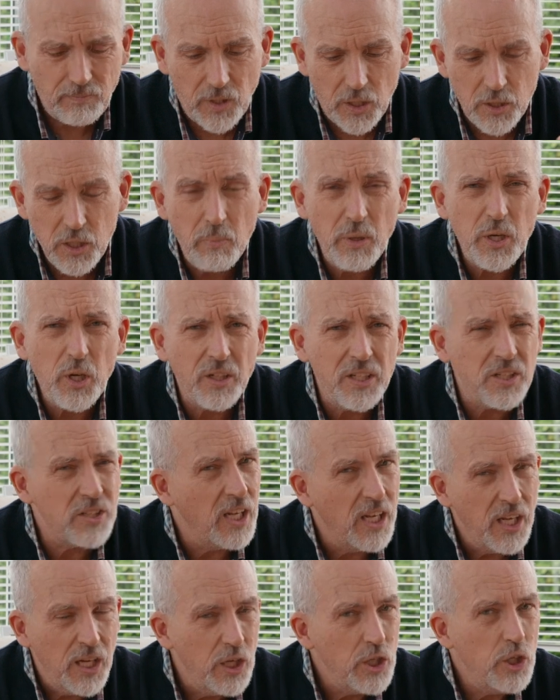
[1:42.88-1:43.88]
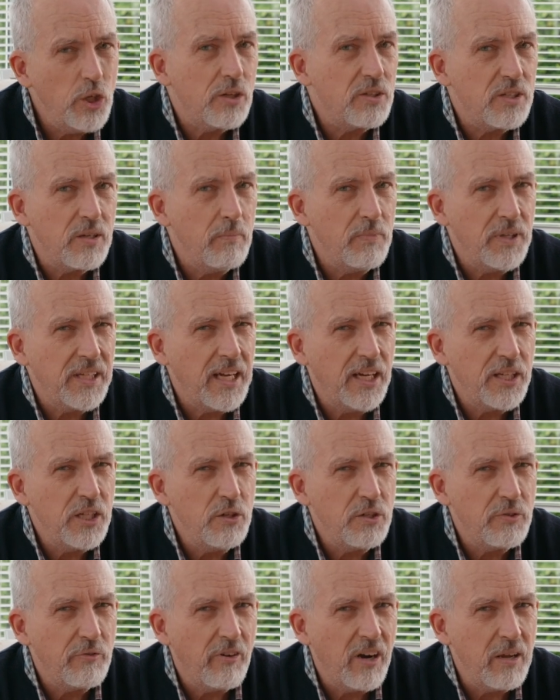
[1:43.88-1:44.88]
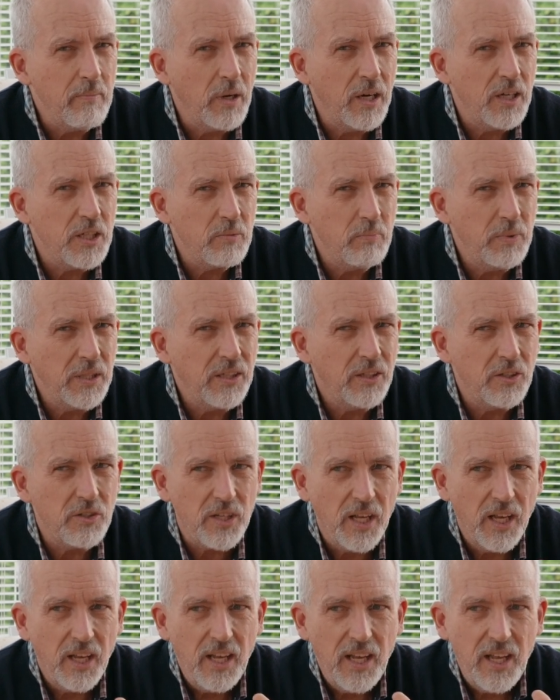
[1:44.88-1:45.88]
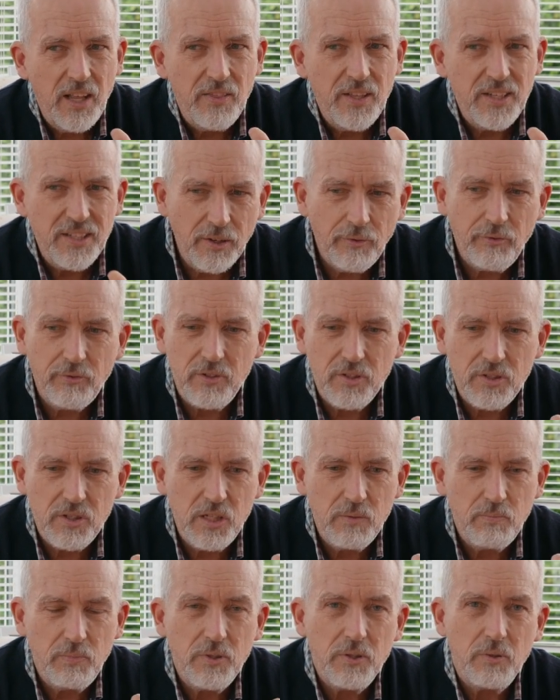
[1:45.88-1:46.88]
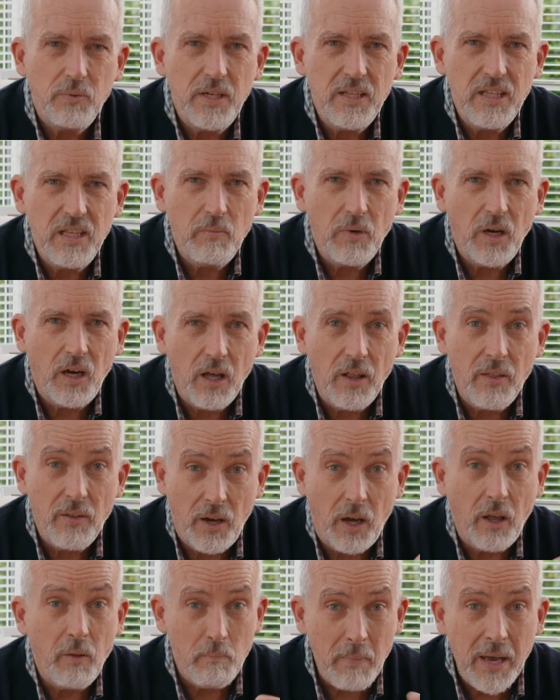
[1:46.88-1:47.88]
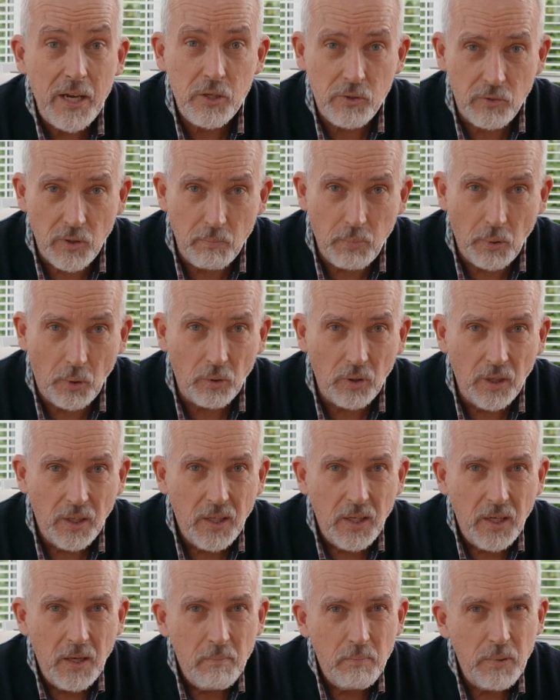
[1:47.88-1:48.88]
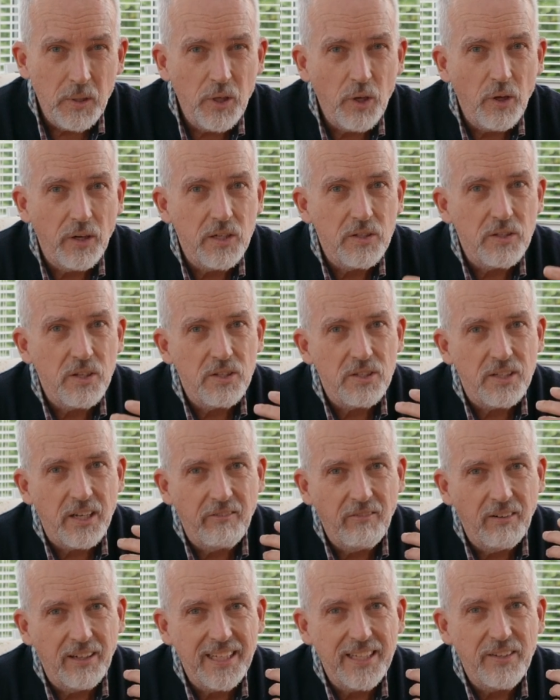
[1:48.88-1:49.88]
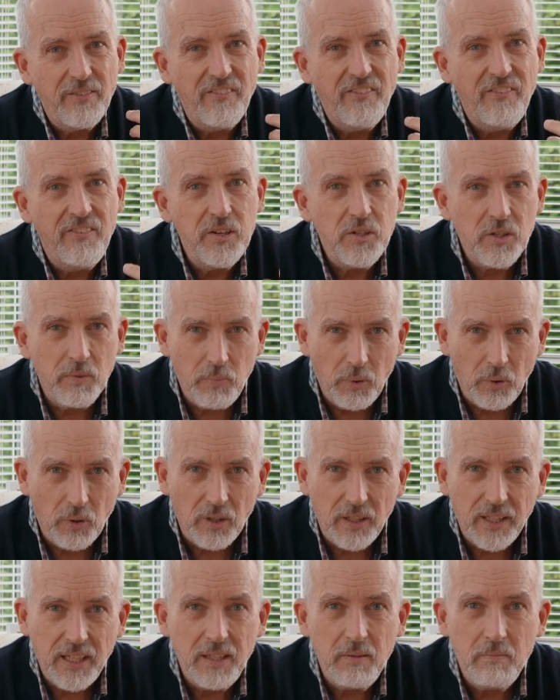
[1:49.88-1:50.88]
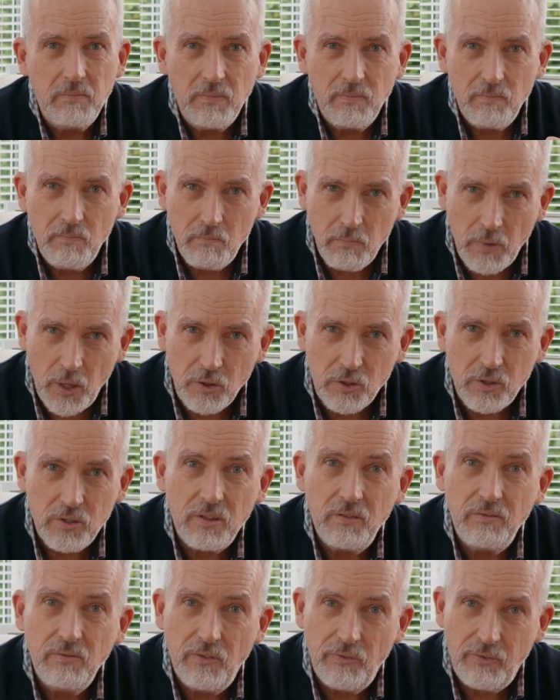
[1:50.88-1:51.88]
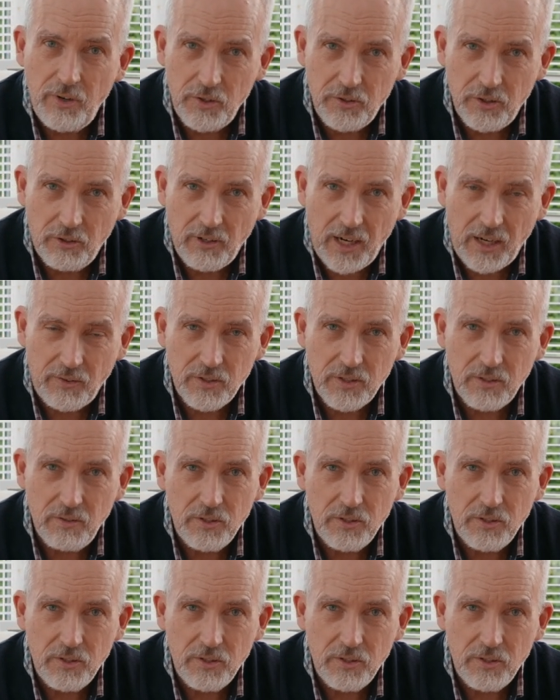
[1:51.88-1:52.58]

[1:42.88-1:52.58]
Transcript: To be honest, not something I use very much, because the differences between them are measurable, but not necessarily visible in most photographs.